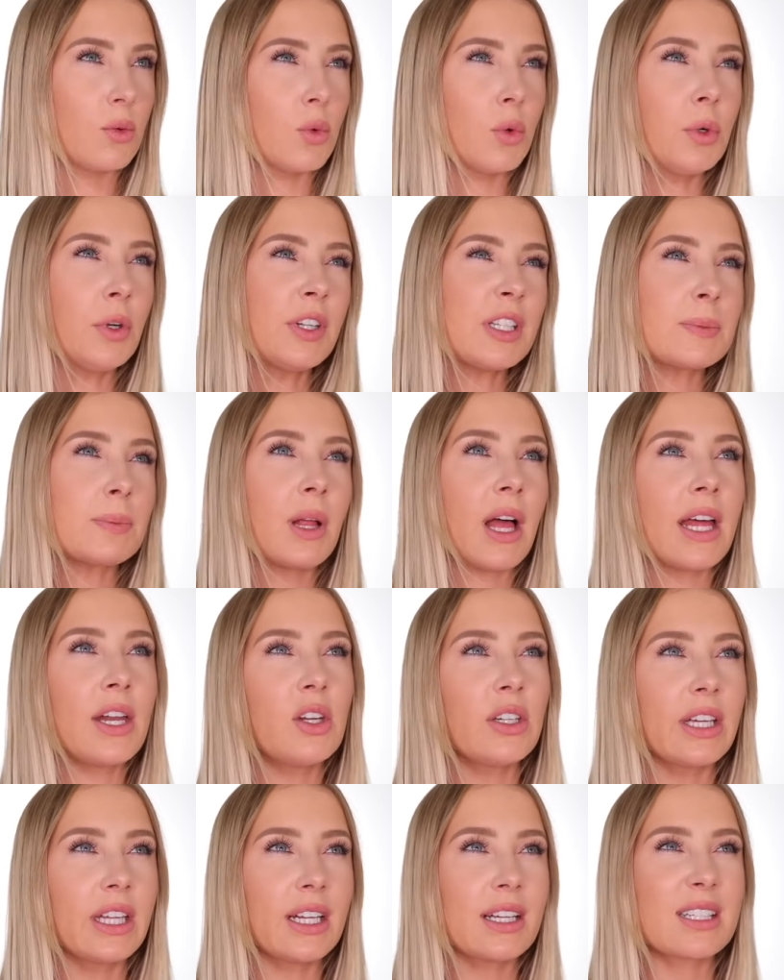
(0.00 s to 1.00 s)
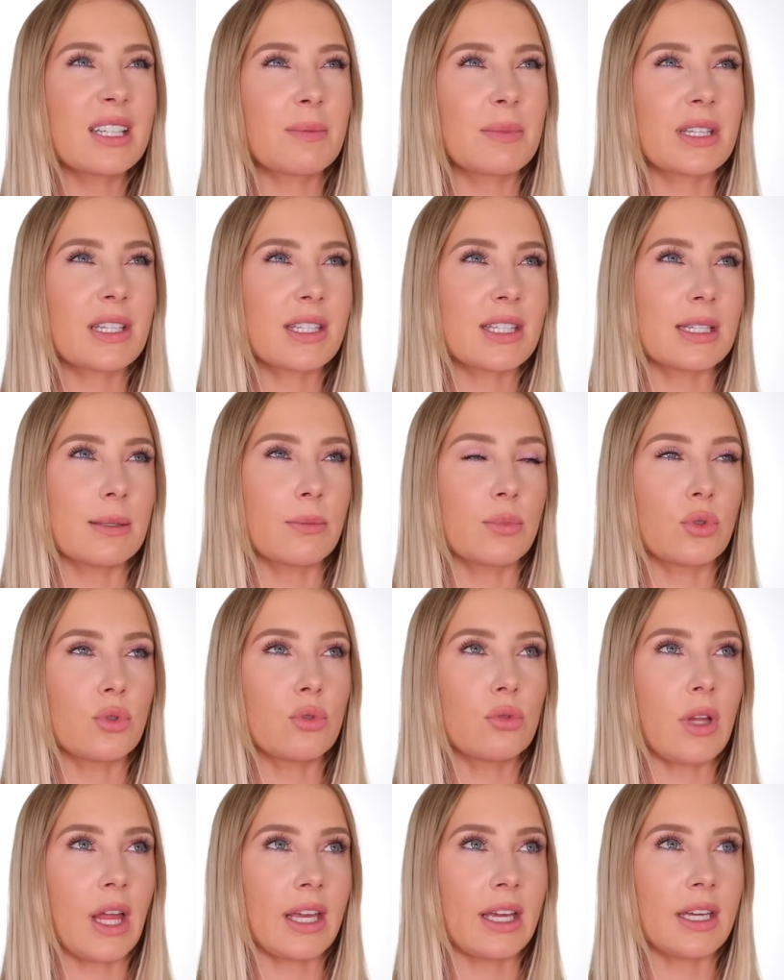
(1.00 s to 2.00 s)
We were just planning on getting something
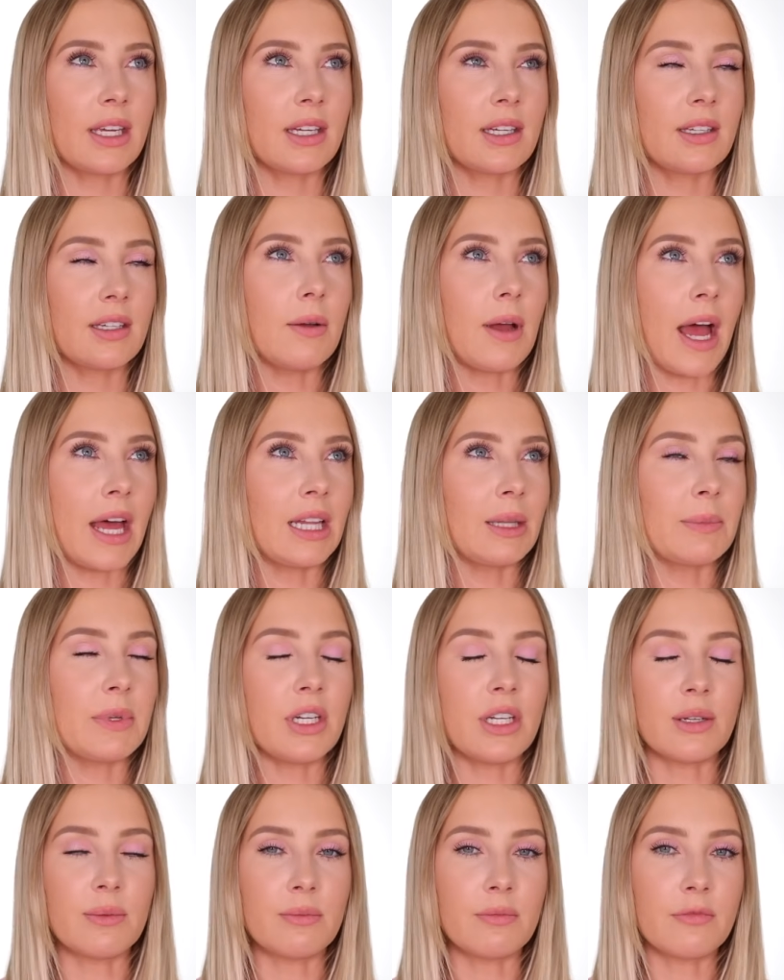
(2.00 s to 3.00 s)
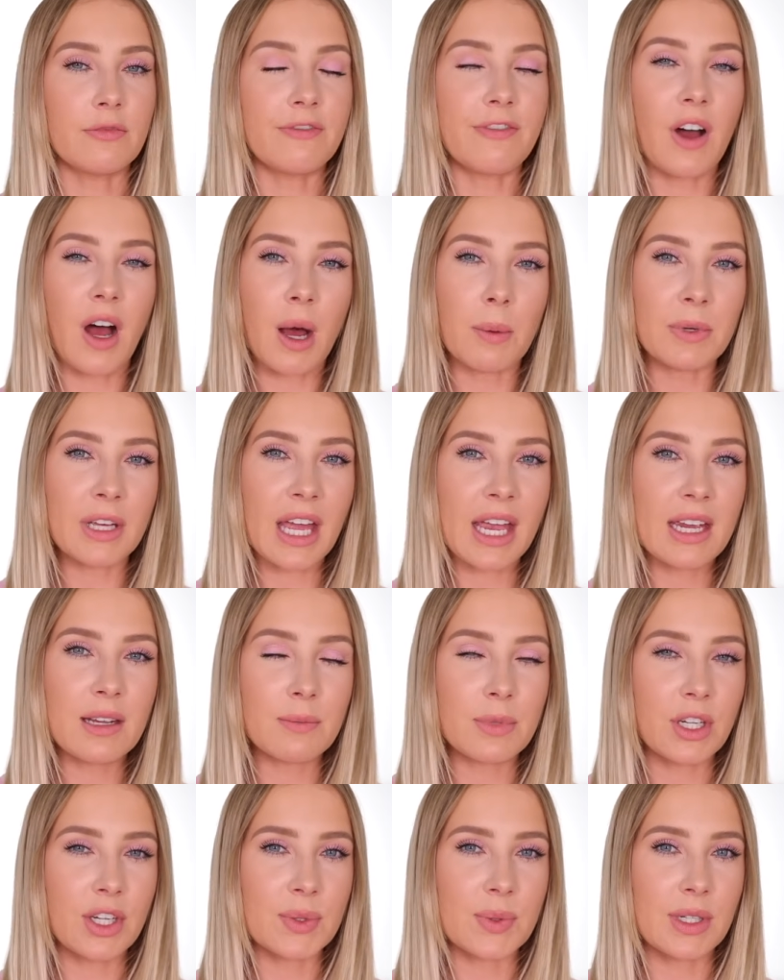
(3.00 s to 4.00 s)
simple like a aluminium farm
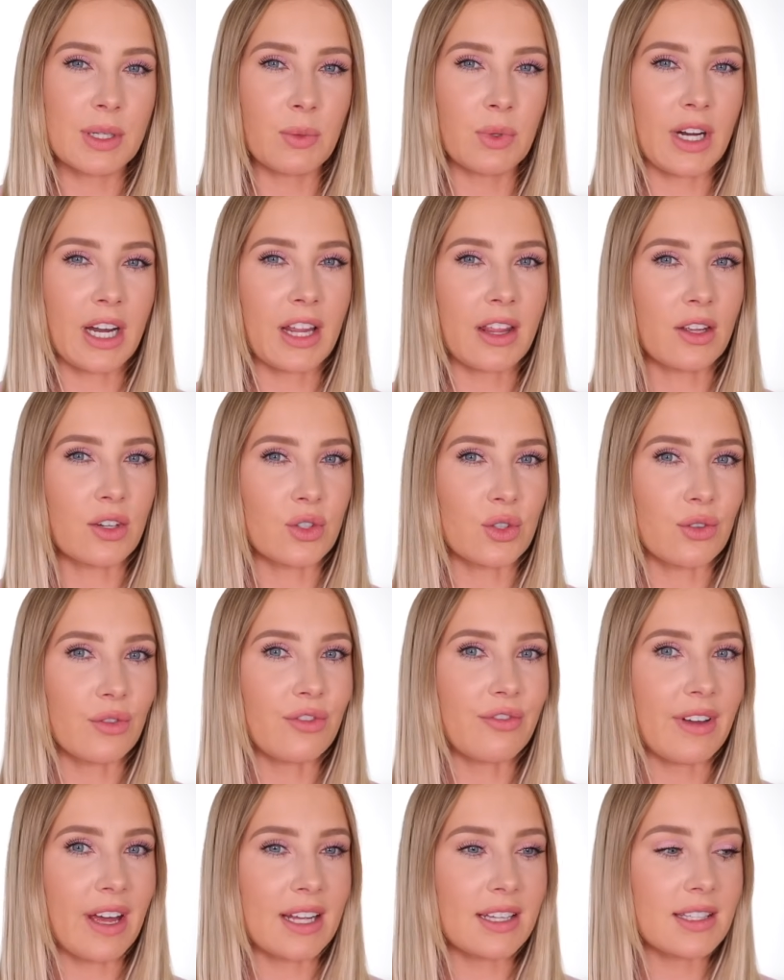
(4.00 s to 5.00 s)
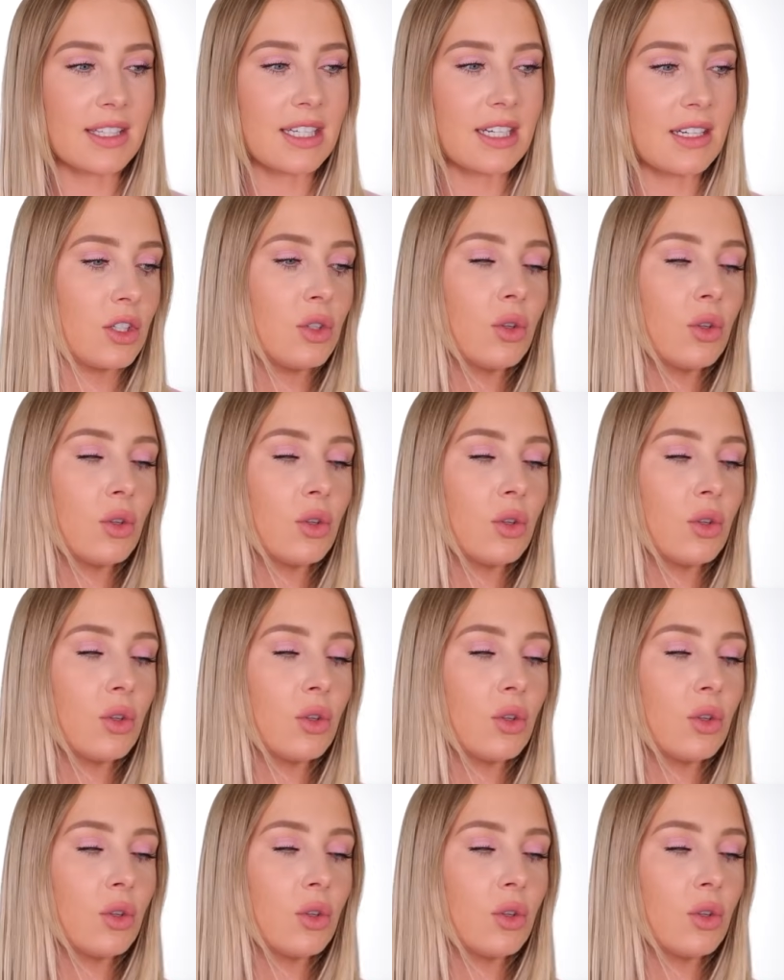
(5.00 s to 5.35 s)
gate because we didn't want anything too fancy.